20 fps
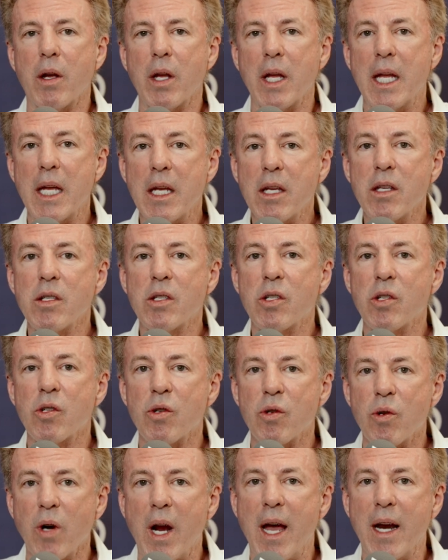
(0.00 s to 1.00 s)
his
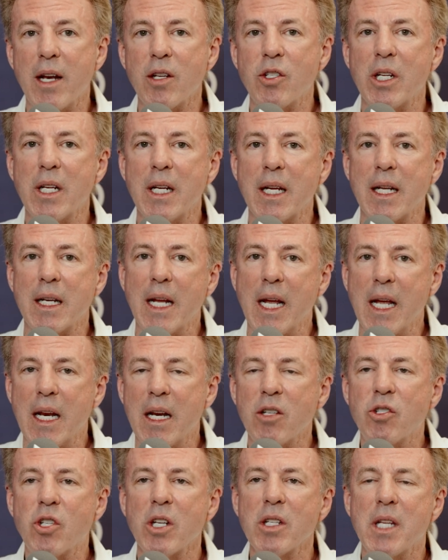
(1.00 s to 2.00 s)
strategy, and
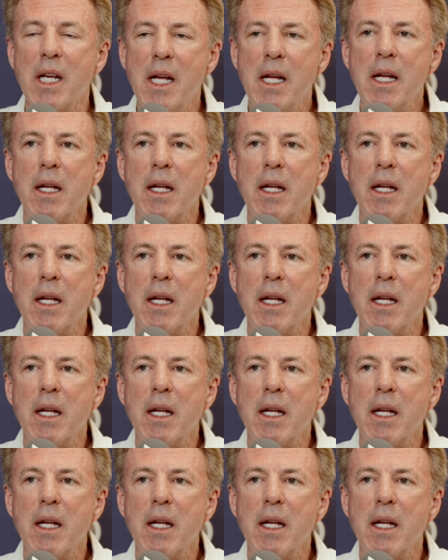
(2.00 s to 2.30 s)
it just